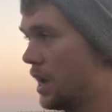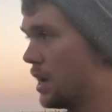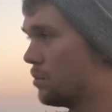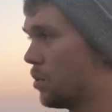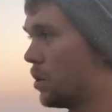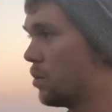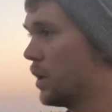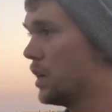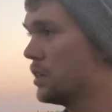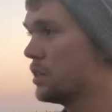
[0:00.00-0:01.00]
add more
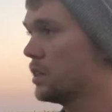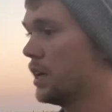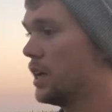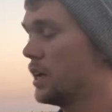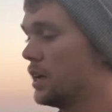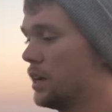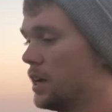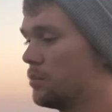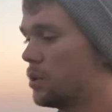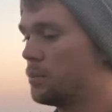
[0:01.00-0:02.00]
weight and
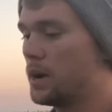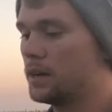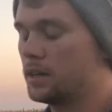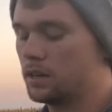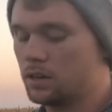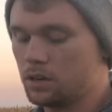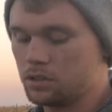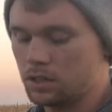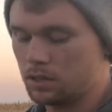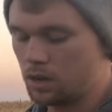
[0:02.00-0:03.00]
add more body
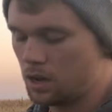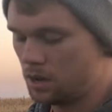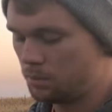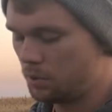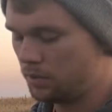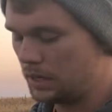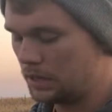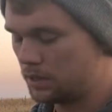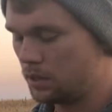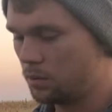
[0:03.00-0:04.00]
condition moving
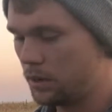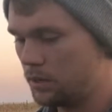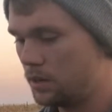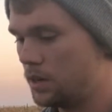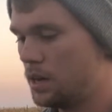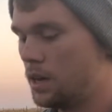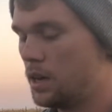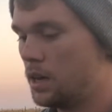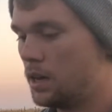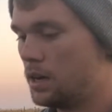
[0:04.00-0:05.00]
into the winter.
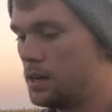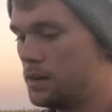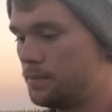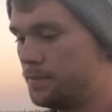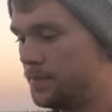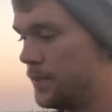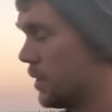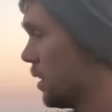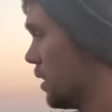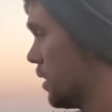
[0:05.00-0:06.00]

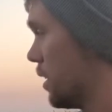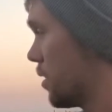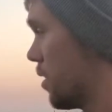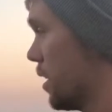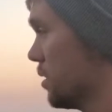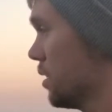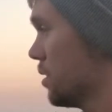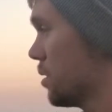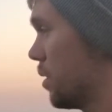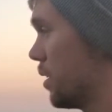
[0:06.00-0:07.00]
They're
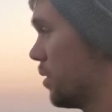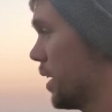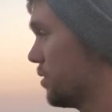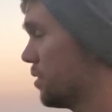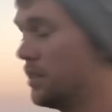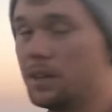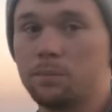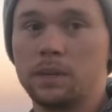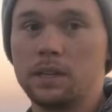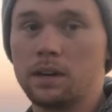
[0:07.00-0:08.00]
grazing, so I don't have to feed
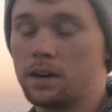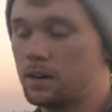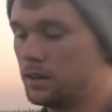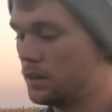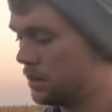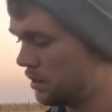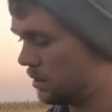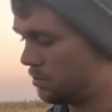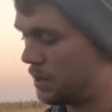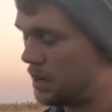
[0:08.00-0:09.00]
them in the yard.
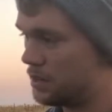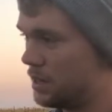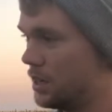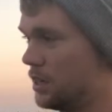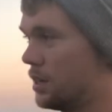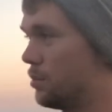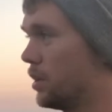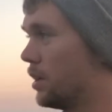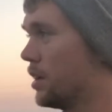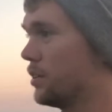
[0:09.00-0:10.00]
They're depositing their
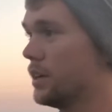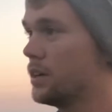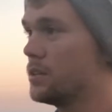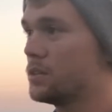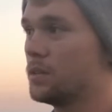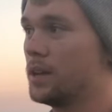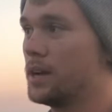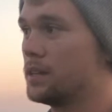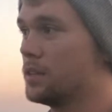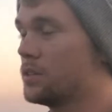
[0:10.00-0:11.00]
manure out here, so
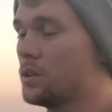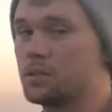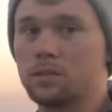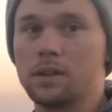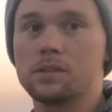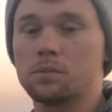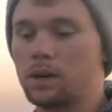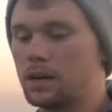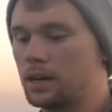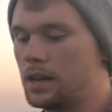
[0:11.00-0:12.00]
that is also less
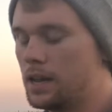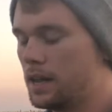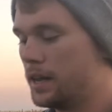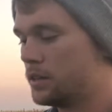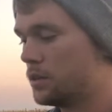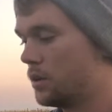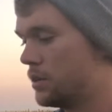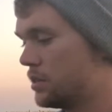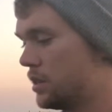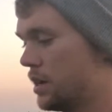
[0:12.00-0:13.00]
work.
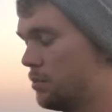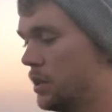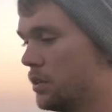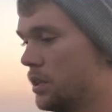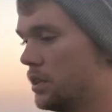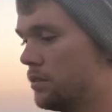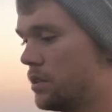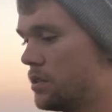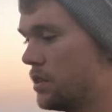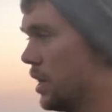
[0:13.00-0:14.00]
So it's building
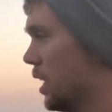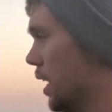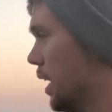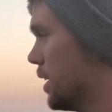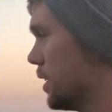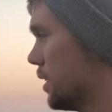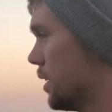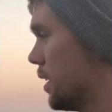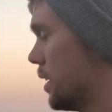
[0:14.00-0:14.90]
diversity, and